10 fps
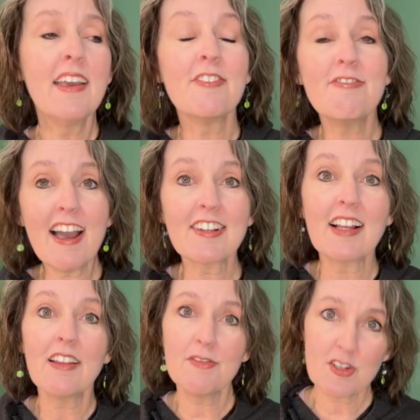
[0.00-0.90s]
In fact, I
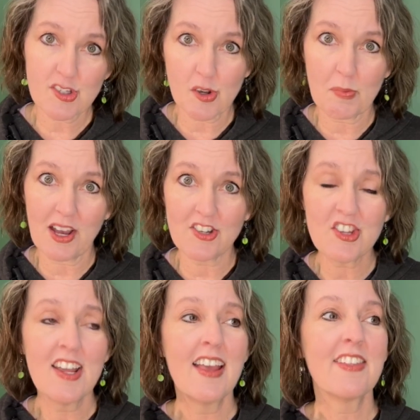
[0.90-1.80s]
loved it so much
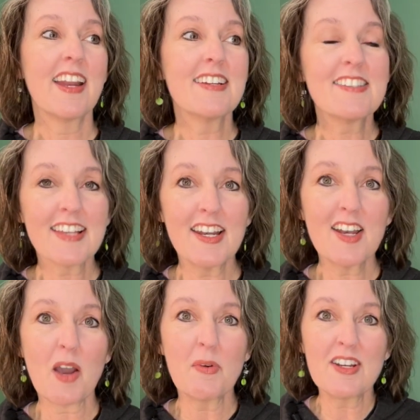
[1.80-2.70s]
that I decided
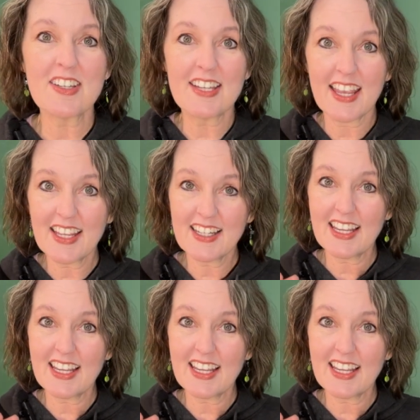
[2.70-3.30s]
I wanted to take it